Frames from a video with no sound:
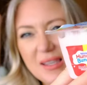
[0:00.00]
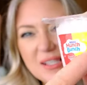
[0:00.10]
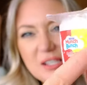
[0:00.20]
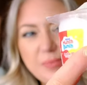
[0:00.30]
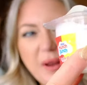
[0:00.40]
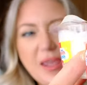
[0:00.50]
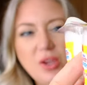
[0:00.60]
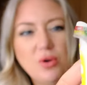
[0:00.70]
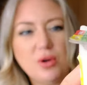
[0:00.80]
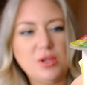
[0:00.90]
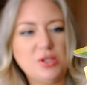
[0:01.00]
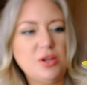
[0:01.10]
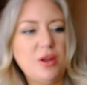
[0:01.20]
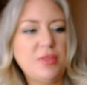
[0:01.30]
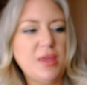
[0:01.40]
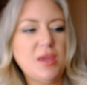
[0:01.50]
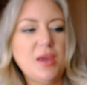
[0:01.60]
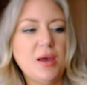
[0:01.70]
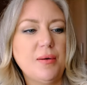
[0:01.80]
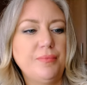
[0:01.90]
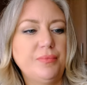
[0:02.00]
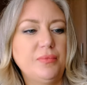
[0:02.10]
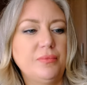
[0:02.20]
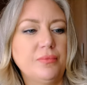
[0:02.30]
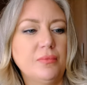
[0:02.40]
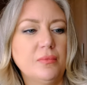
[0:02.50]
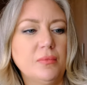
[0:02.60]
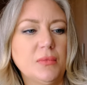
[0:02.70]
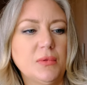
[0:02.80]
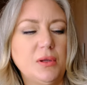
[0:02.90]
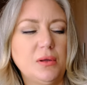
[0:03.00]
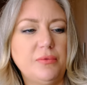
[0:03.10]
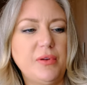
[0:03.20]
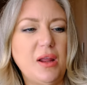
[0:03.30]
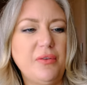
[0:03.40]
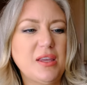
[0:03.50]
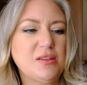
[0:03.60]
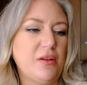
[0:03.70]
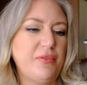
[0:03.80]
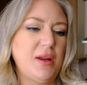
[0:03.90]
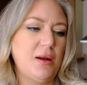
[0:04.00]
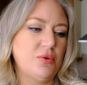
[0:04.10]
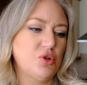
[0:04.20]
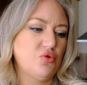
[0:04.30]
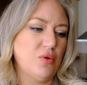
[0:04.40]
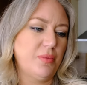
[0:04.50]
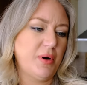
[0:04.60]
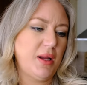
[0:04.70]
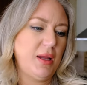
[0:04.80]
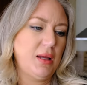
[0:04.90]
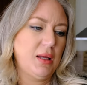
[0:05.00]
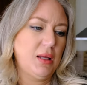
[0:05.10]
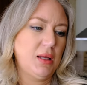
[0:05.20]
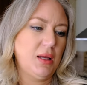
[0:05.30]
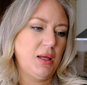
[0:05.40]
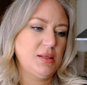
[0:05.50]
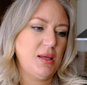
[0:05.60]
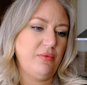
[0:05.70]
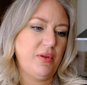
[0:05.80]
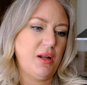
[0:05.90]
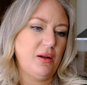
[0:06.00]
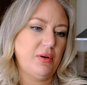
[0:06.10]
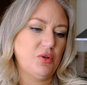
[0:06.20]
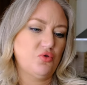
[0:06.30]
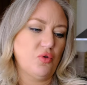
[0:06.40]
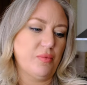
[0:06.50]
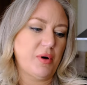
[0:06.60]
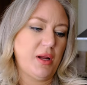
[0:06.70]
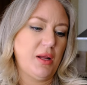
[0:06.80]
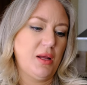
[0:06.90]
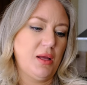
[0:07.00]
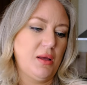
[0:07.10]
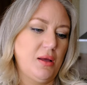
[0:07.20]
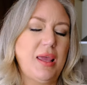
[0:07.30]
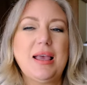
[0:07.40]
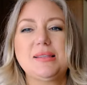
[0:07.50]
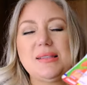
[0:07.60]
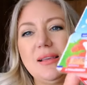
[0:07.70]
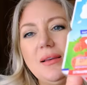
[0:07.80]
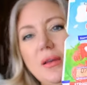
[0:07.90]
split yogurts, you know, the I think it's like vanilla and strawberry. Is it vanilla and strawberry? Yes,